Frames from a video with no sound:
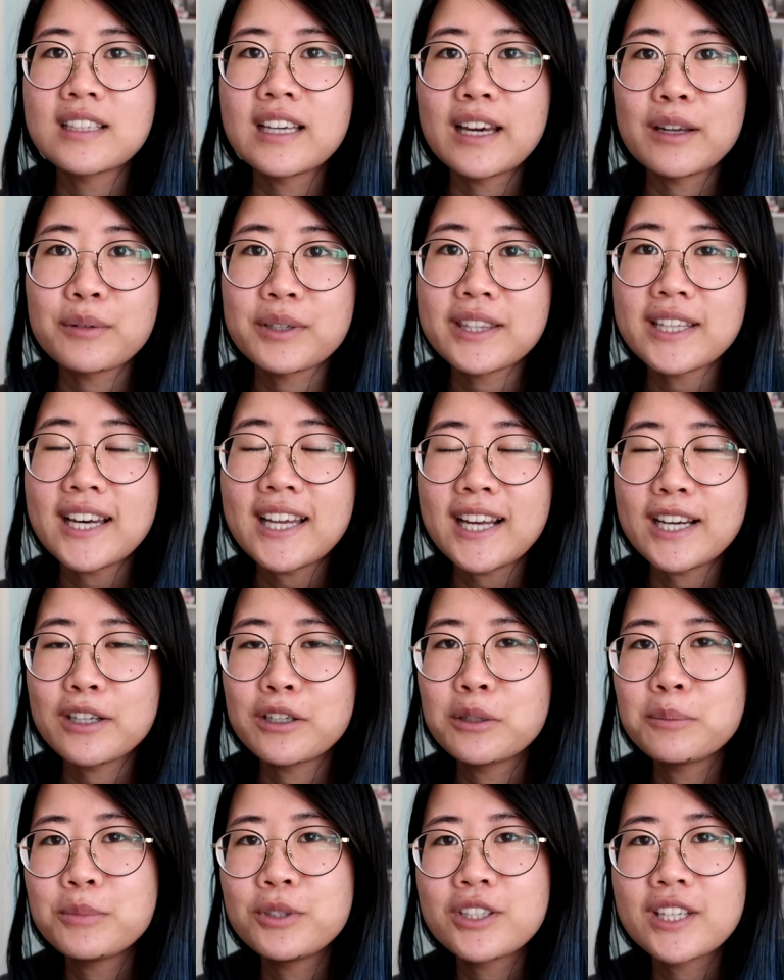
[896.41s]
And with that, I
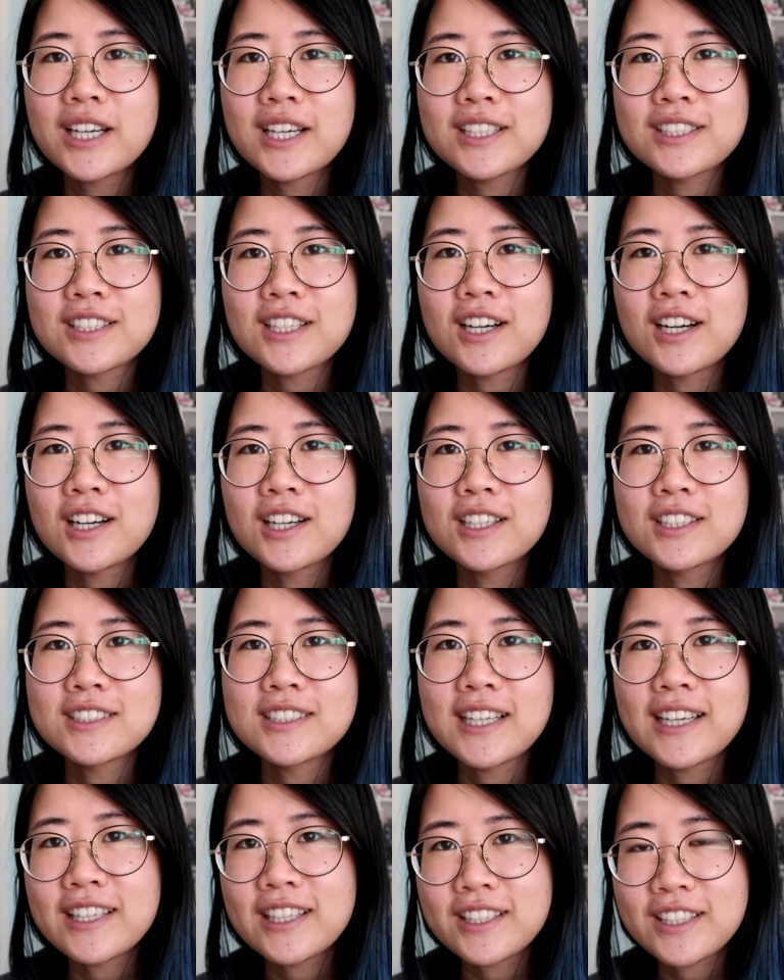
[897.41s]
hope you guys are
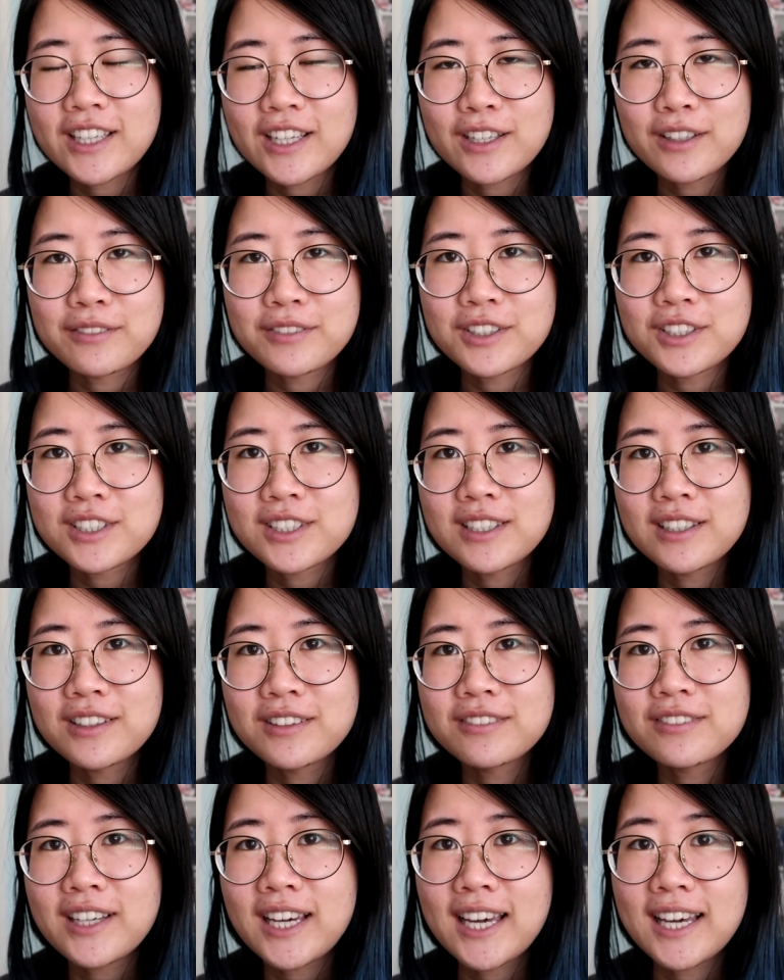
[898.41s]
taking care of
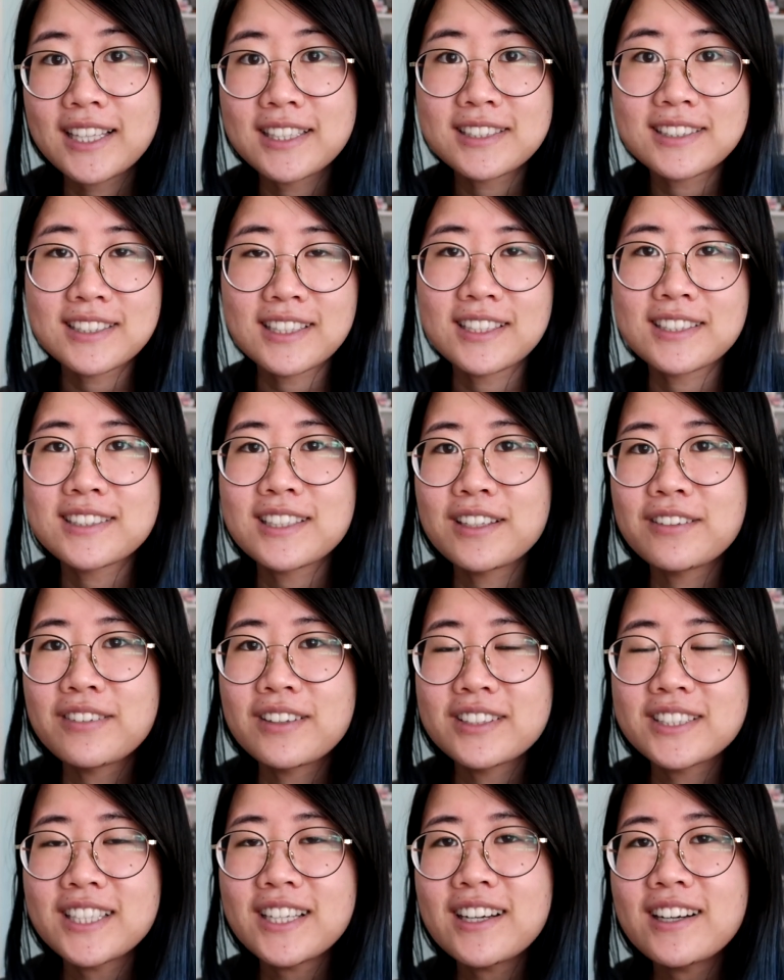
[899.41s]
yourself and staying safe
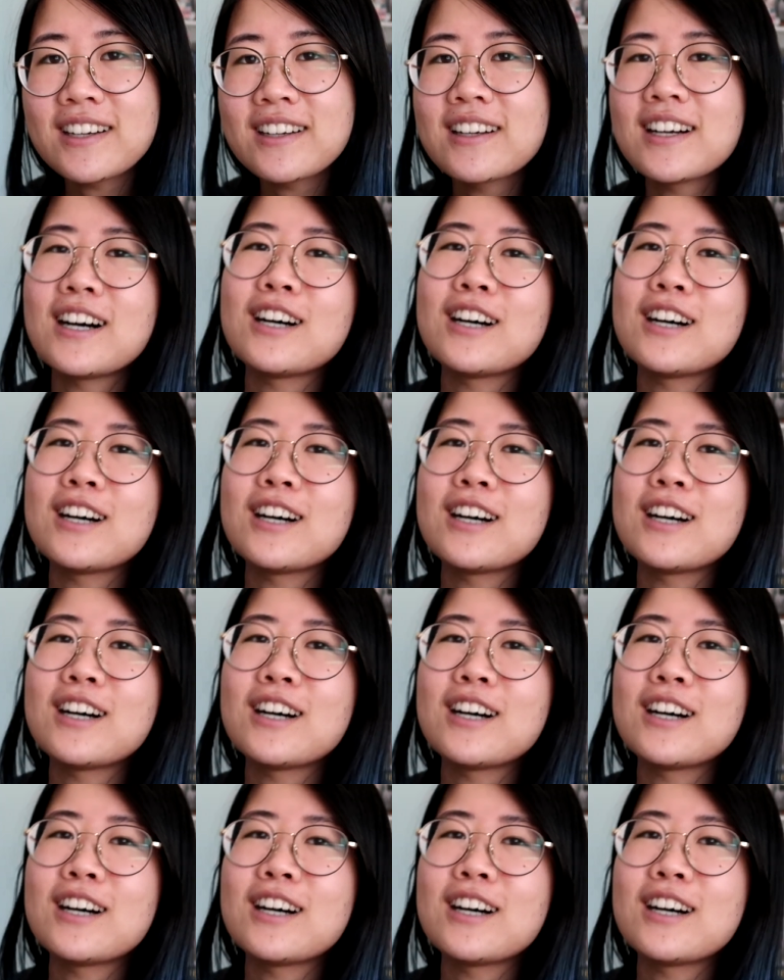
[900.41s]
out there.